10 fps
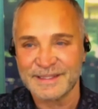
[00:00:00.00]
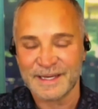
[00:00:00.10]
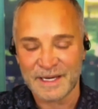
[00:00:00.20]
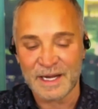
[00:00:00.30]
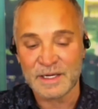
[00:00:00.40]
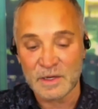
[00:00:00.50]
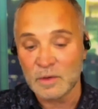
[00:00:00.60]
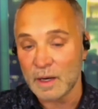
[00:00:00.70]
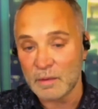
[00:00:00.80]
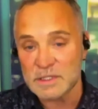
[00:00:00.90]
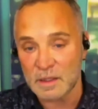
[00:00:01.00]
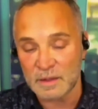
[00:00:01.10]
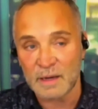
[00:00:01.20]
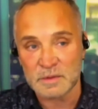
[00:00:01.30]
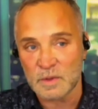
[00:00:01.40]
And I knew
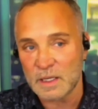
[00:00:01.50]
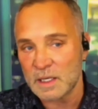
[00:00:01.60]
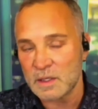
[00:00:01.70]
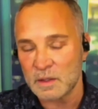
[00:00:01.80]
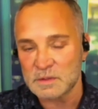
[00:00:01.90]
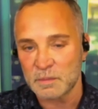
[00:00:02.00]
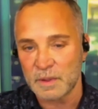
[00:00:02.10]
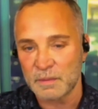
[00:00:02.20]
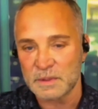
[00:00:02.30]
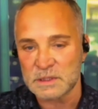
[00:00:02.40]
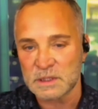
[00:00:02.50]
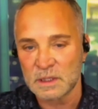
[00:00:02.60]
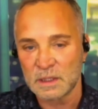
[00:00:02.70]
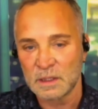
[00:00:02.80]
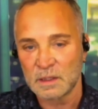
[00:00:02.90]
that was when I knew I was on purpose.
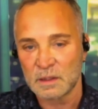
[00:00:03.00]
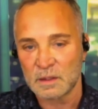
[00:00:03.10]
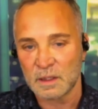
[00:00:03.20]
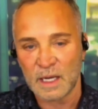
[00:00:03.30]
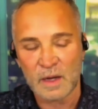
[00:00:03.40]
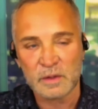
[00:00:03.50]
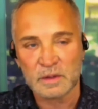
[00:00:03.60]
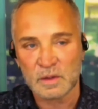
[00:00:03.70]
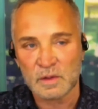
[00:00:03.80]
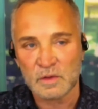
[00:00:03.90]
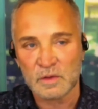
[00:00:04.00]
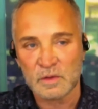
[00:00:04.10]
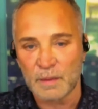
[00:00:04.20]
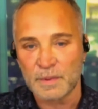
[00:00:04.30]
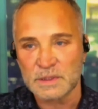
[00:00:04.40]
That how you know you're on
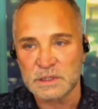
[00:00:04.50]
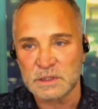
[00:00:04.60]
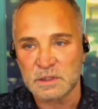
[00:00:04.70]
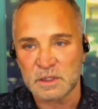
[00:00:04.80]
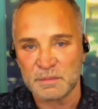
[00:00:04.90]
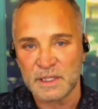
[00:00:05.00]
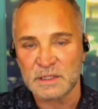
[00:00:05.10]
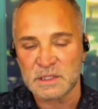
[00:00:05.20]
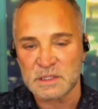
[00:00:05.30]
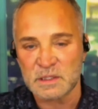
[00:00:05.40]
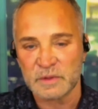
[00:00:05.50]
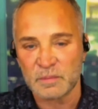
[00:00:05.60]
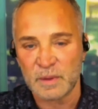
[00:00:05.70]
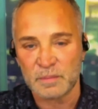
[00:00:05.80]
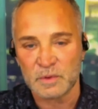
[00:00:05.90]
purpose is you're committed to serving
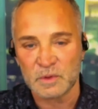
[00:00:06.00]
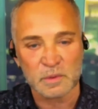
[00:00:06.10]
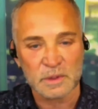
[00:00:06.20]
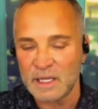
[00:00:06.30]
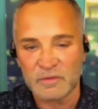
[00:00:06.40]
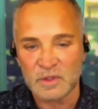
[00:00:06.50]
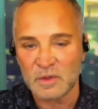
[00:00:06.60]
people who will never know